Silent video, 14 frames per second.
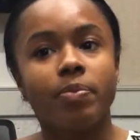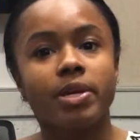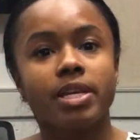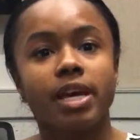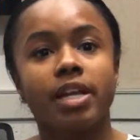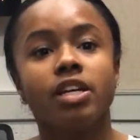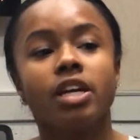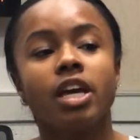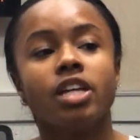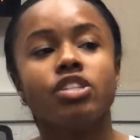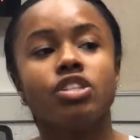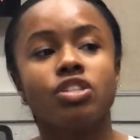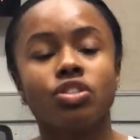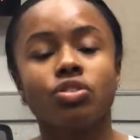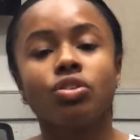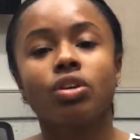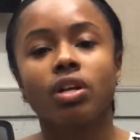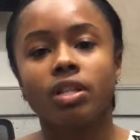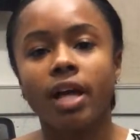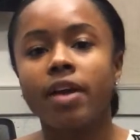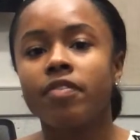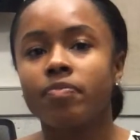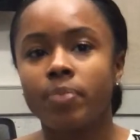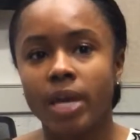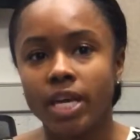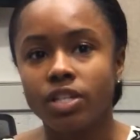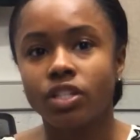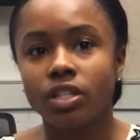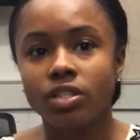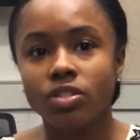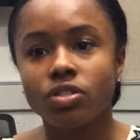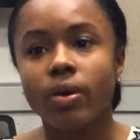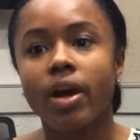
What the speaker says: but yet it just took a lot of patience.